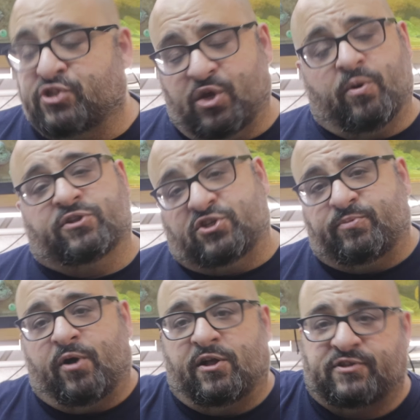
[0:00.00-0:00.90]
So you want the
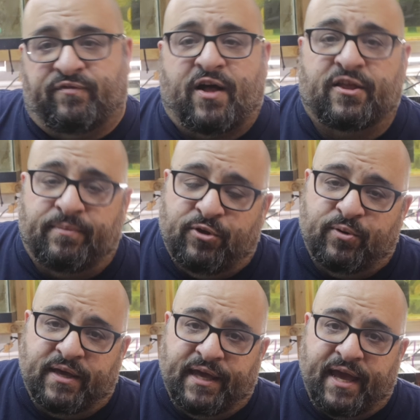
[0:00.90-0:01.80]
smallest volume
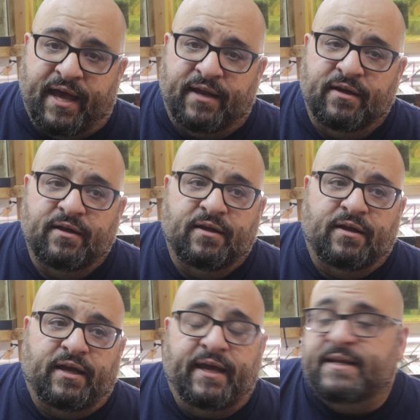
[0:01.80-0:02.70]
you can get
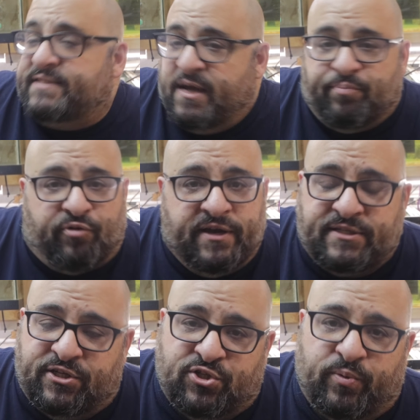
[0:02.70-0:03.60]
in a temporary
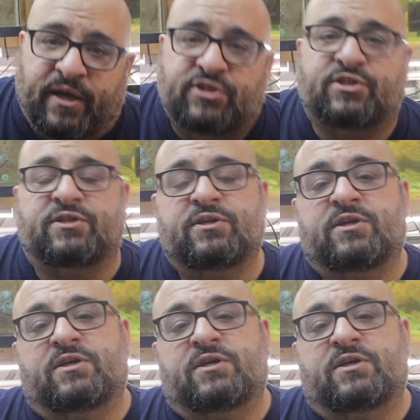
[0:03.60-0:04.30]
situation